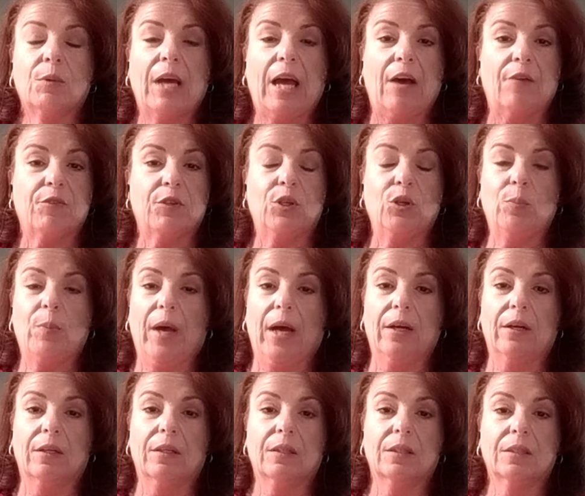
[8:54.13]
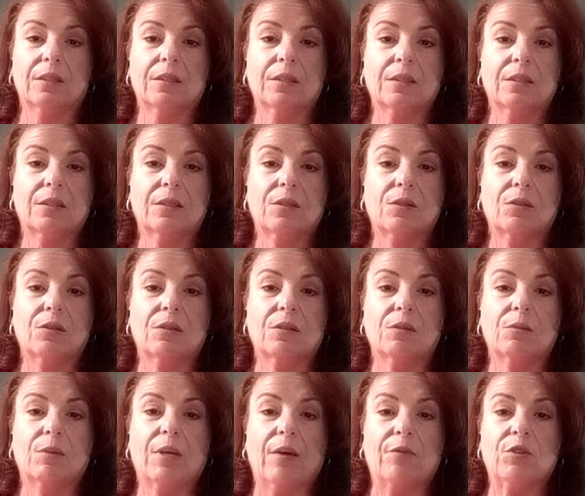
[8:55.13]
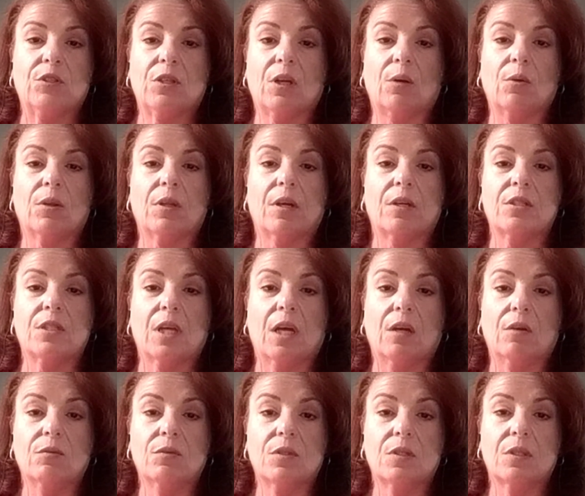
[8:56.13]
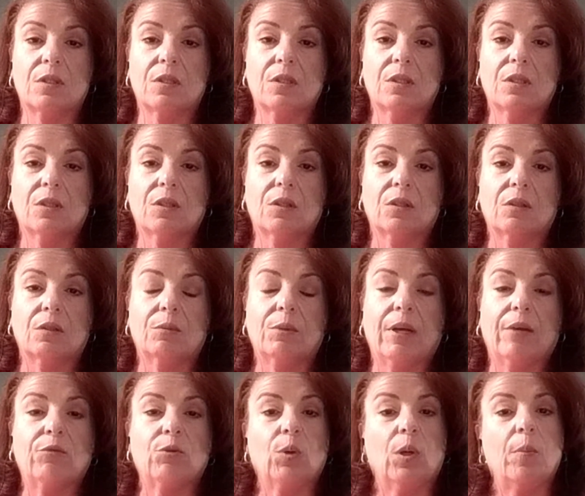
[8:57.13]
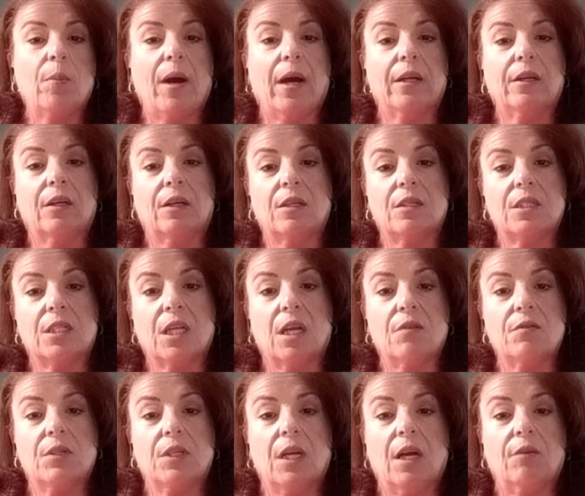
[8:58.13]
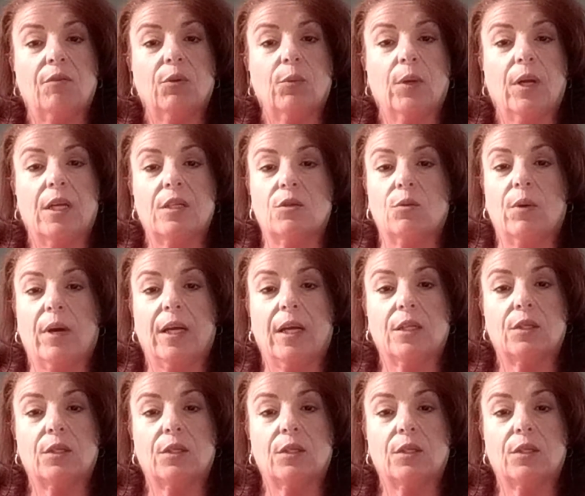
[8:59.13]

We have to do better. We have to start with ourselves. We have to remind ourselves that everyone has a